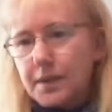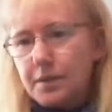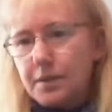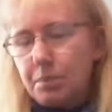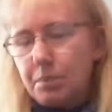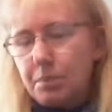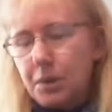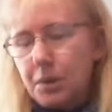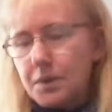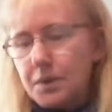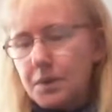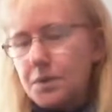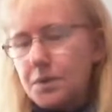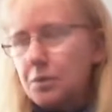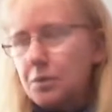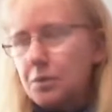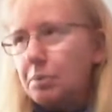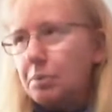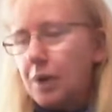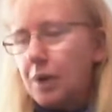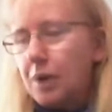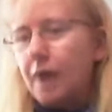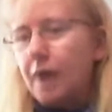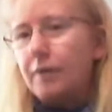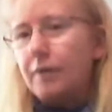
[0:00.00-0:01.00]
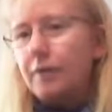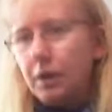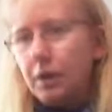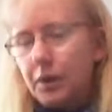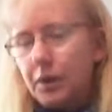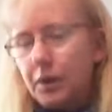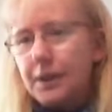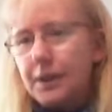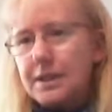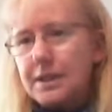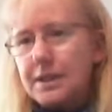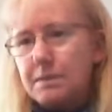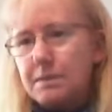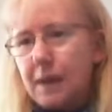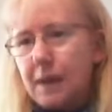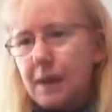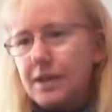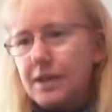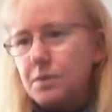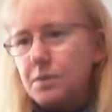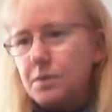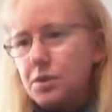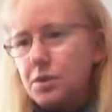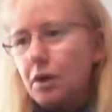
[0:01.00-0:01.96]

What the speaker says: as a personal private learning space,